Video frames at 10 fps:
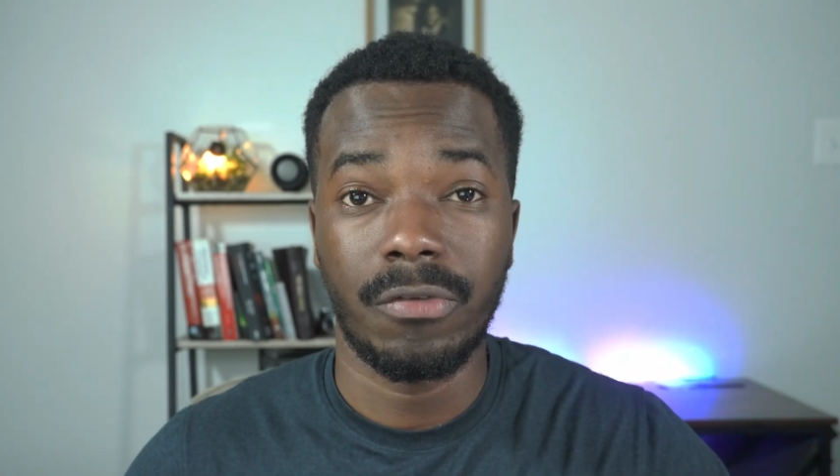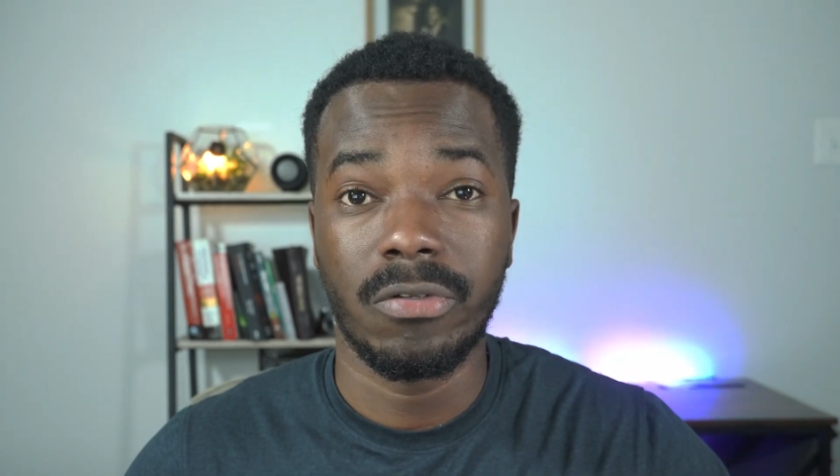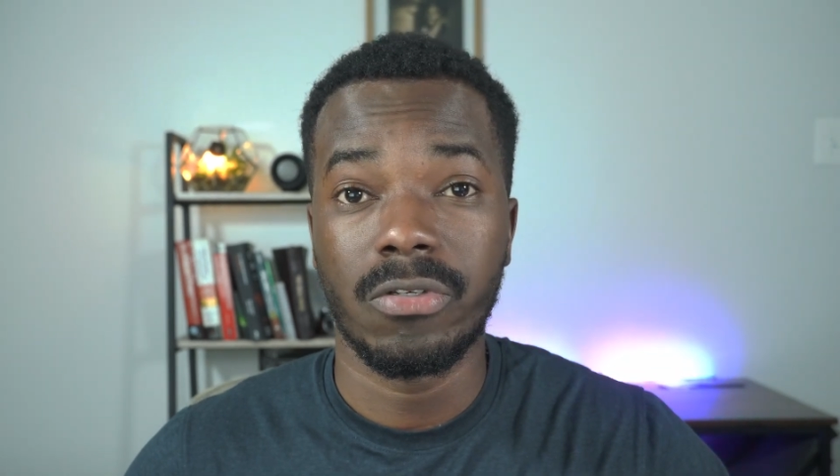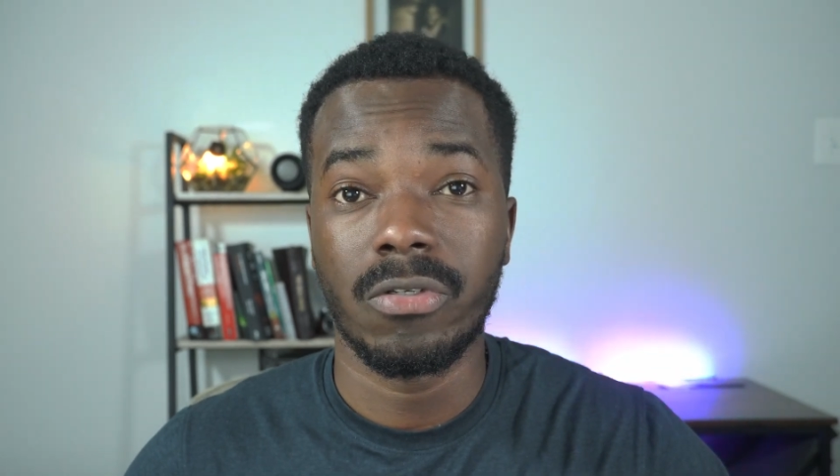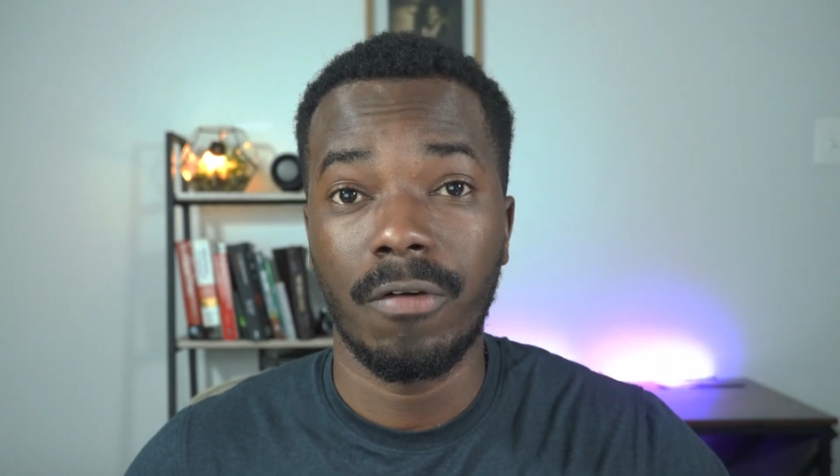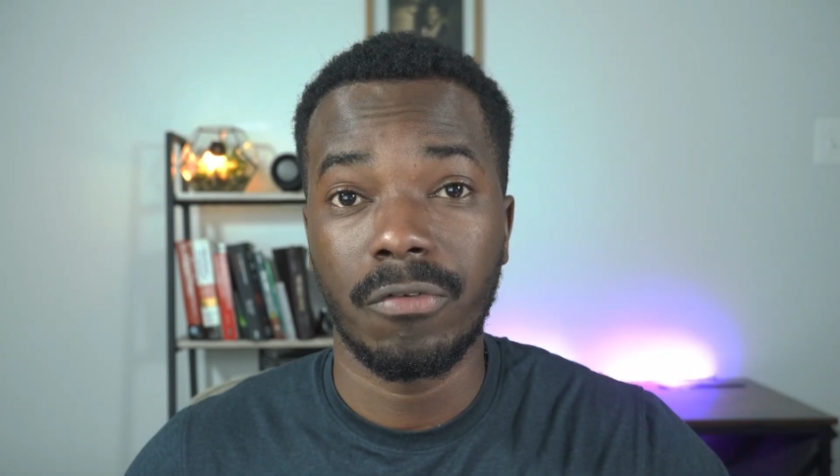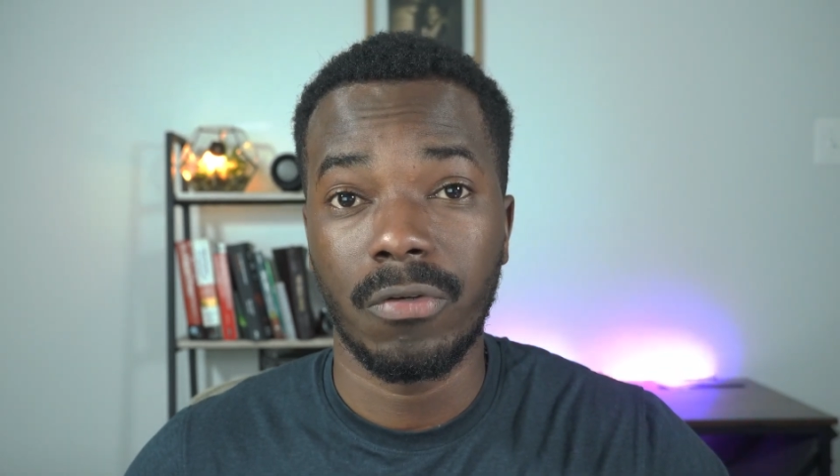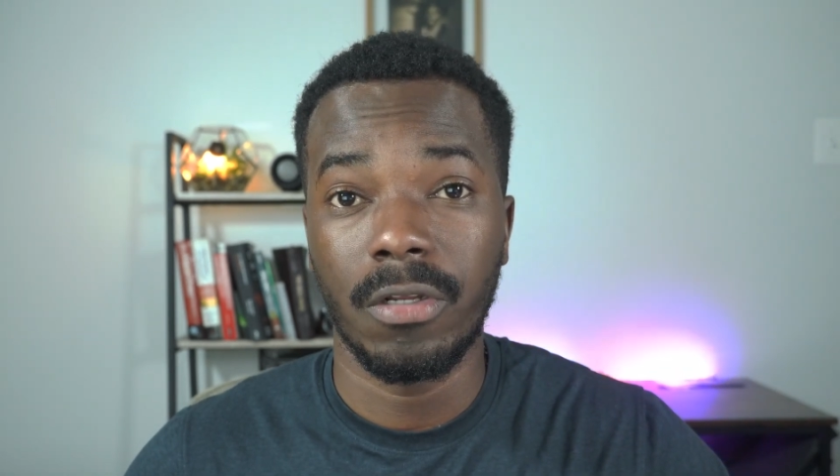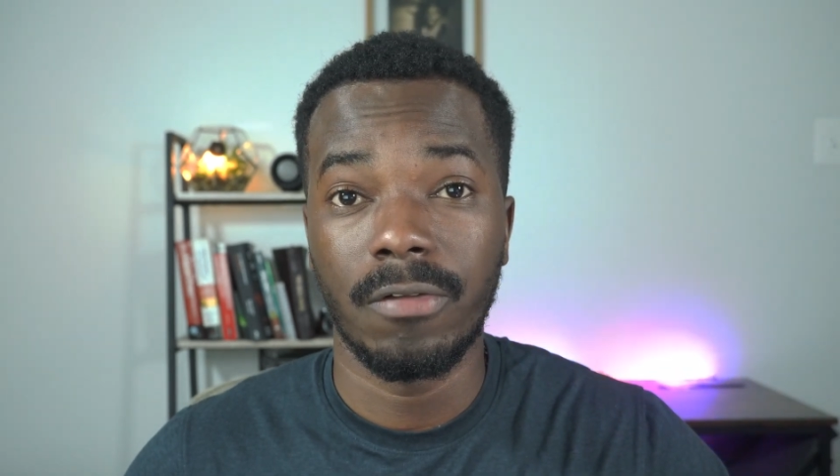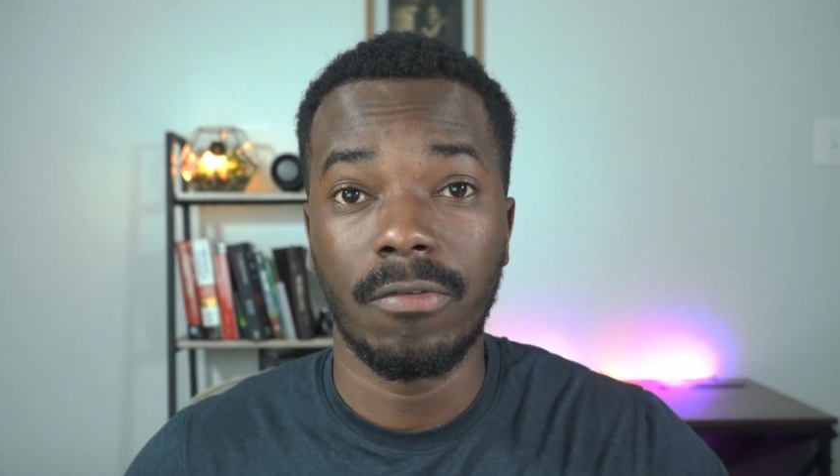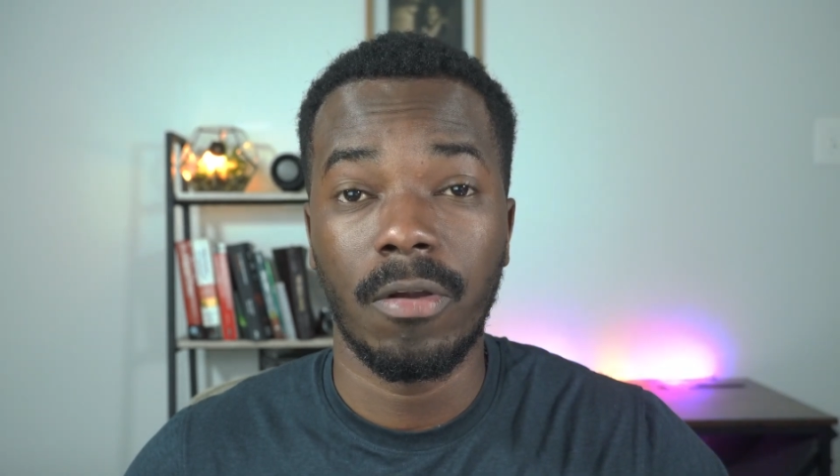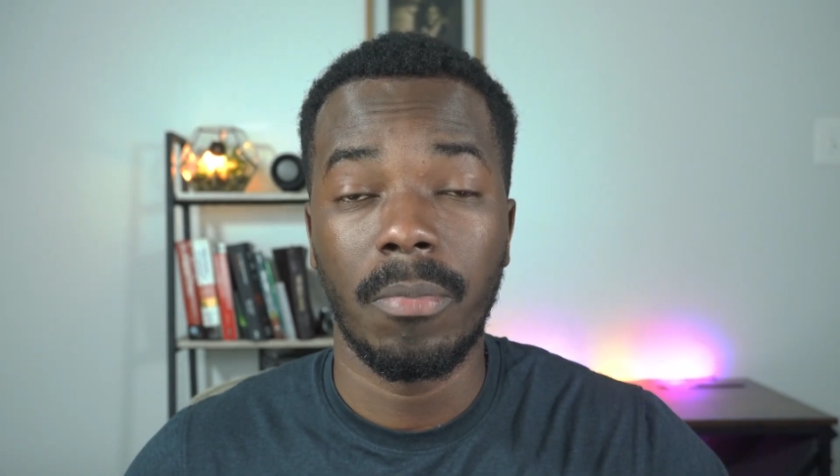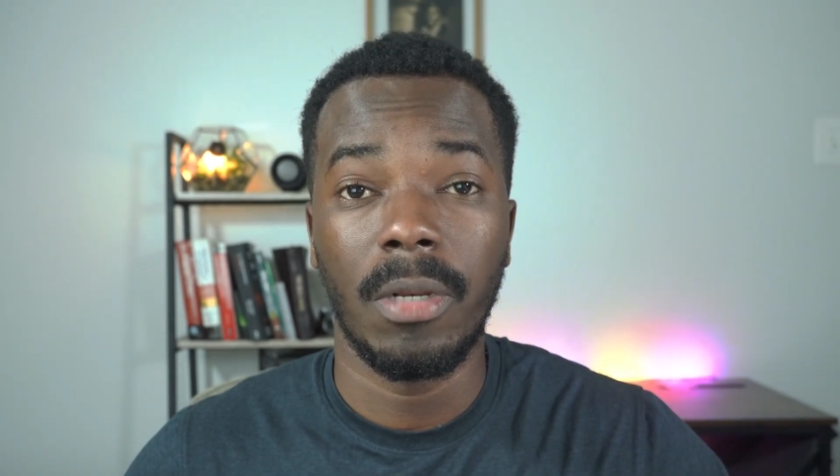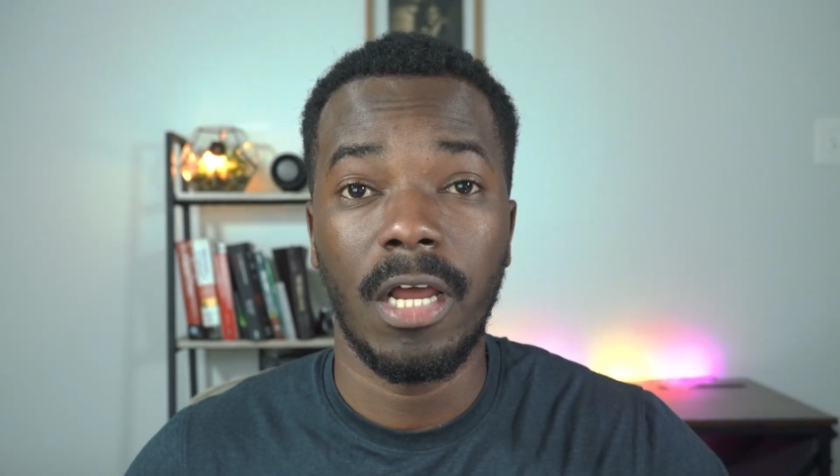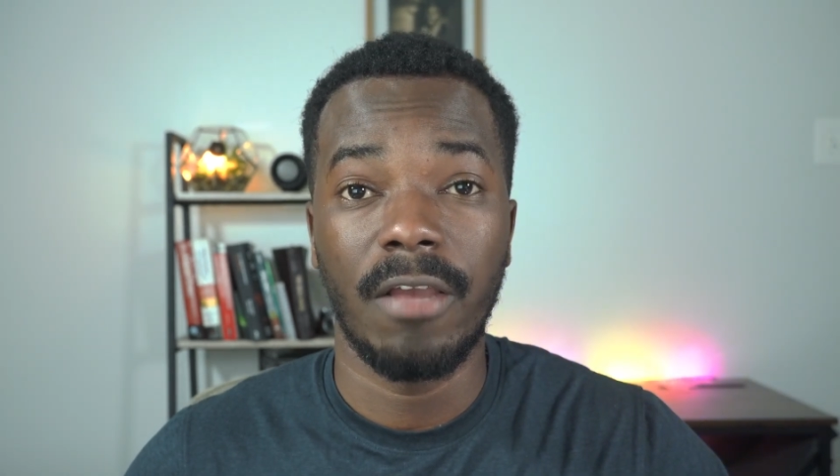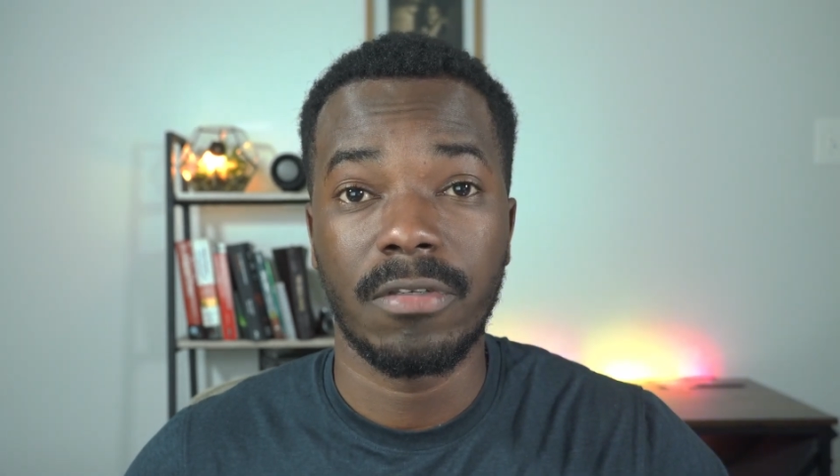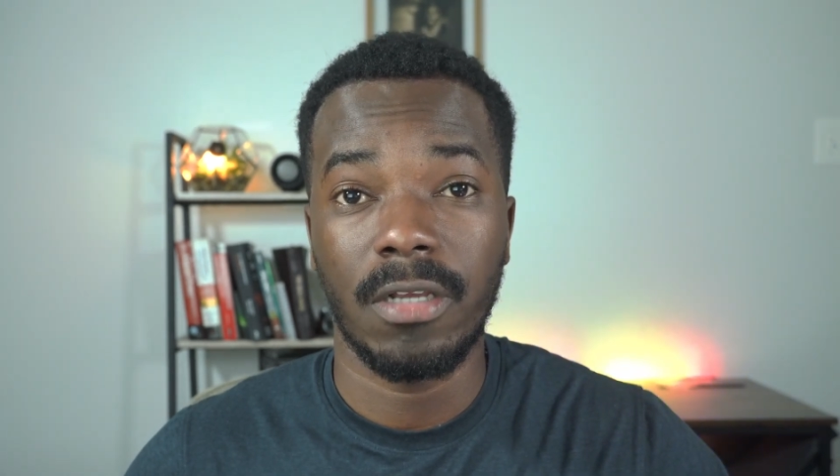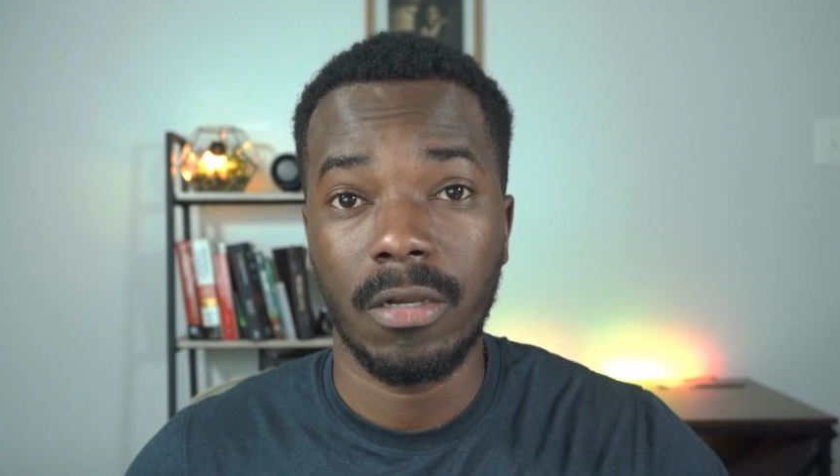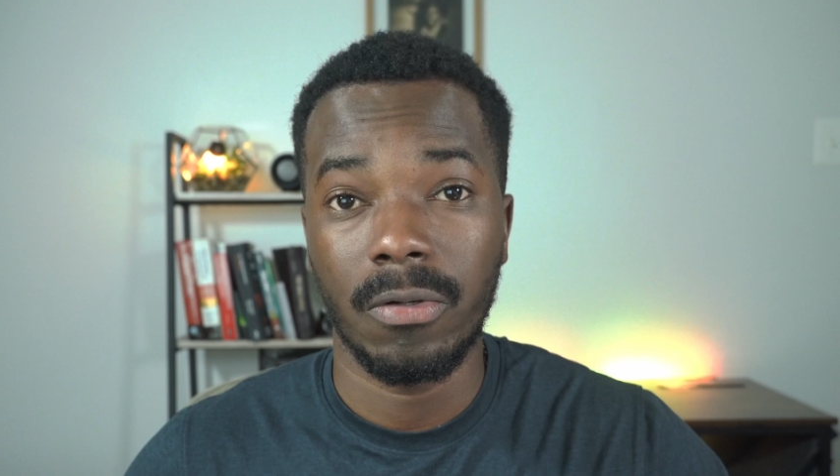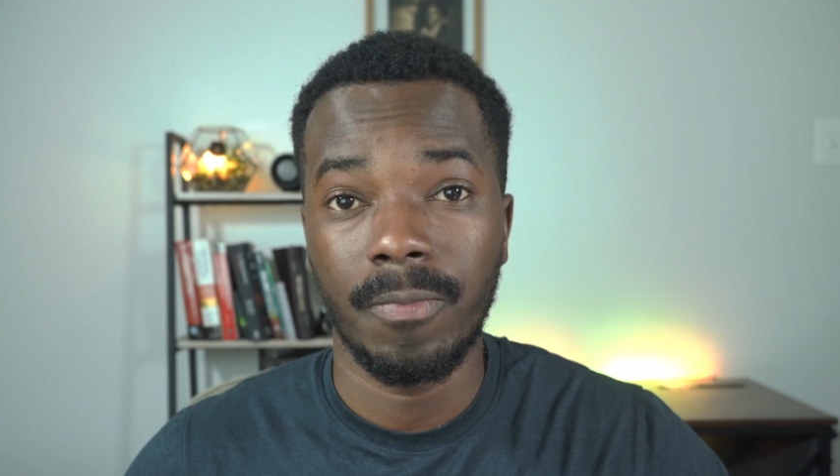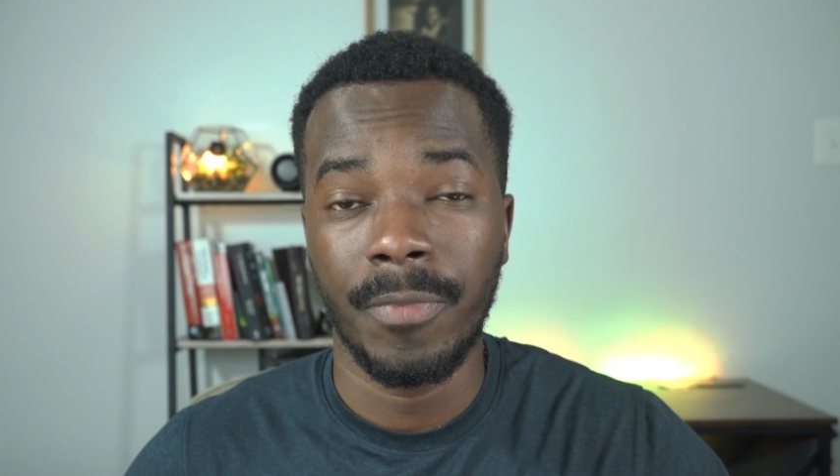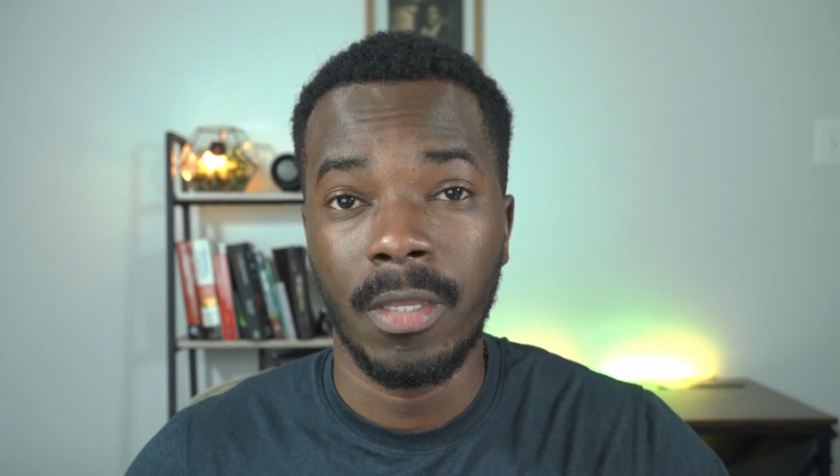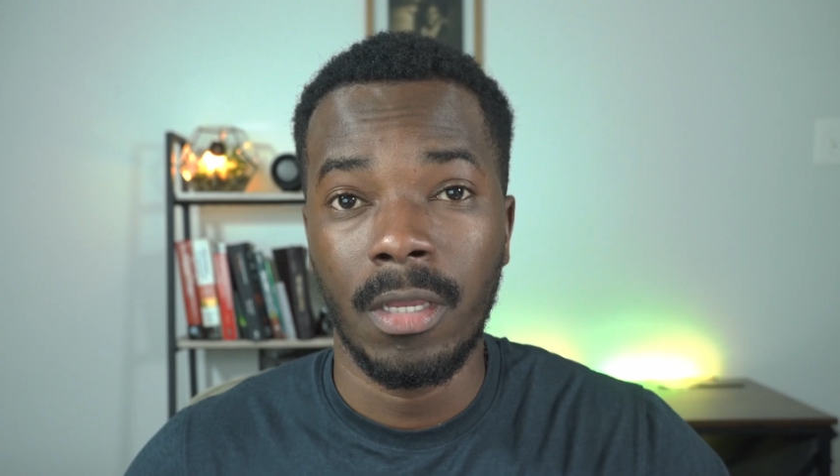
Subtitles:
the software development lifecycle,